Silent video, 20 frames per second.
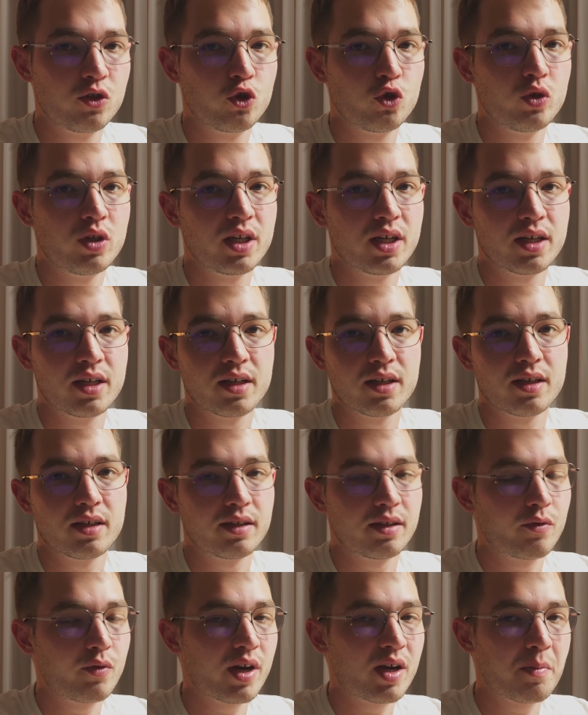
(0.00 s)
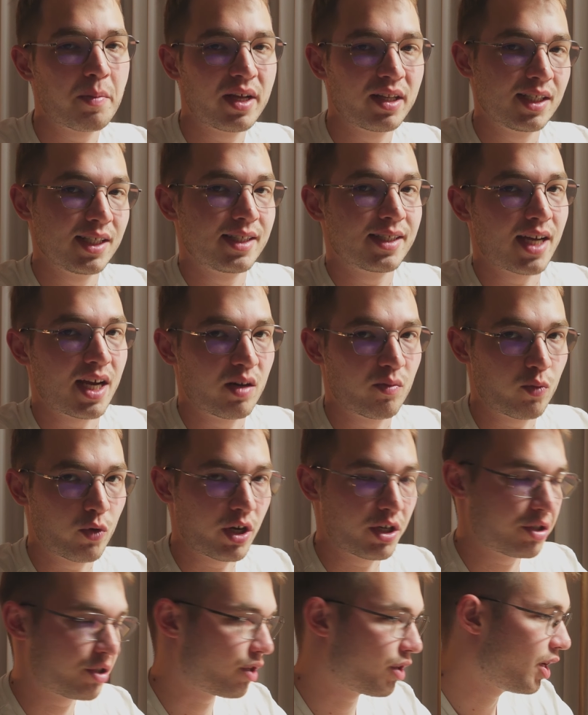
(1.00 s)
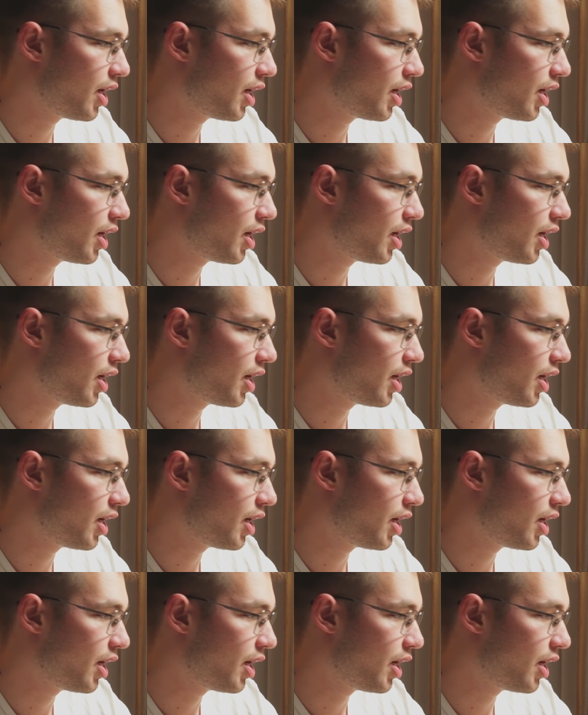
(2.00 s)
to the recommended tire pressure.